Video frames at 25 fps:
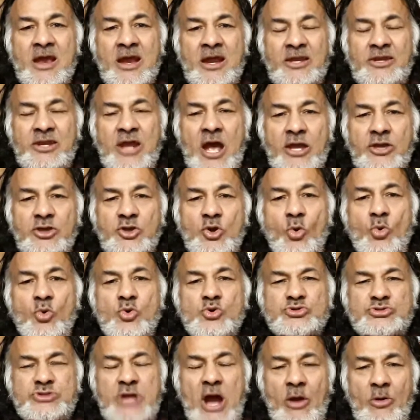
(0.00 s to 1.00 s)
they
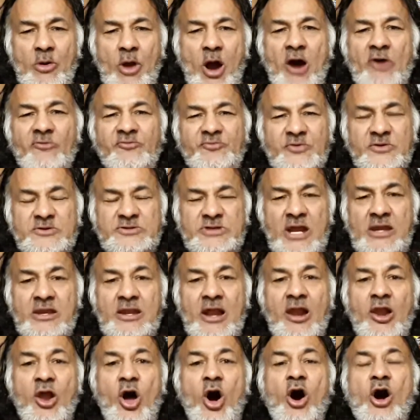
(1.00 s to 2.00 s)
use their office and
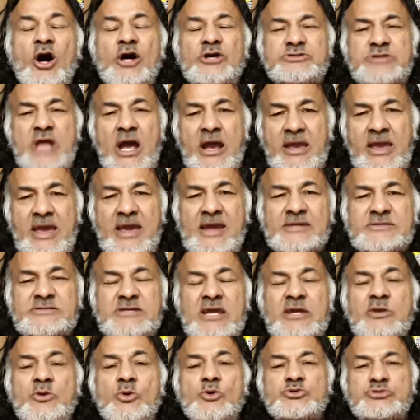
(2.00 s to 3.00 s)
the laws against
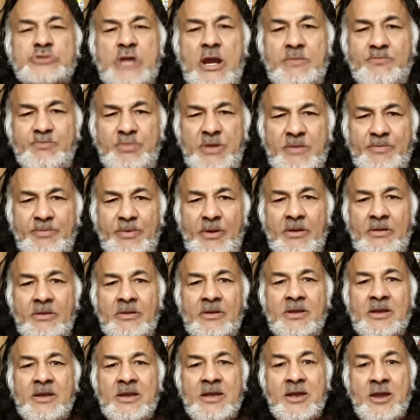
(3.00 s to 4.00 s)
innocent people.
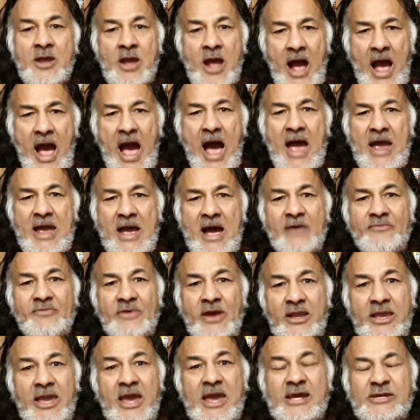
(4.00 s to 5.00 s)
I have a
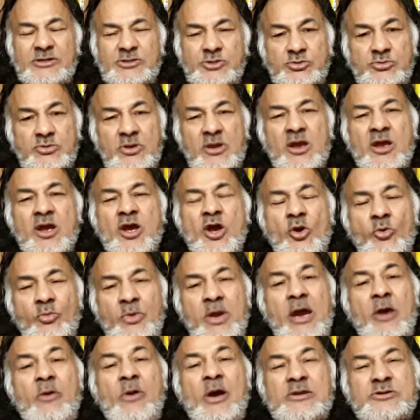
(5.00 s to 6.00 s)
case
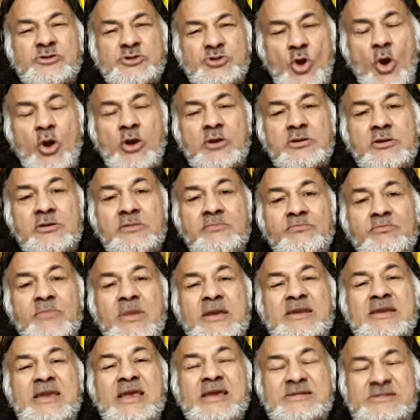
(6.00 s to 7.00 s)
where a certain
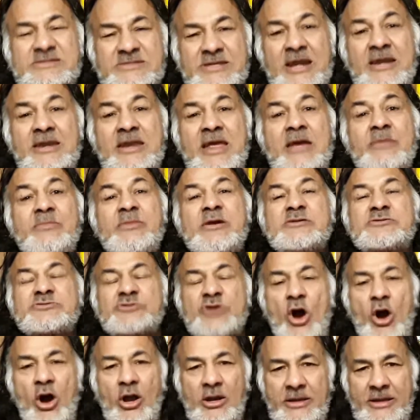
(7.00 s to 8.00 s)
minister name is
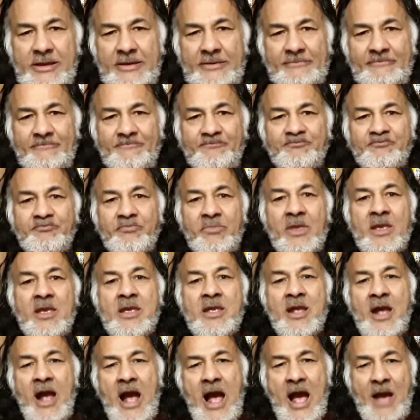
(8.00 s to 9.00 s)
calling.
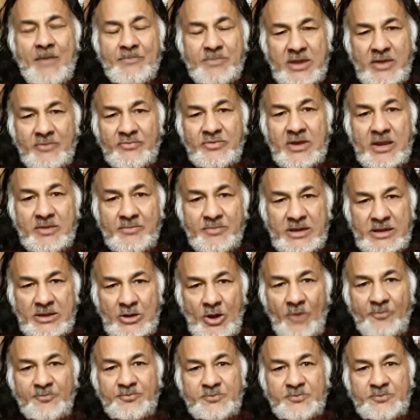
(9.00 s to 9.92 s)
I'm giving him enough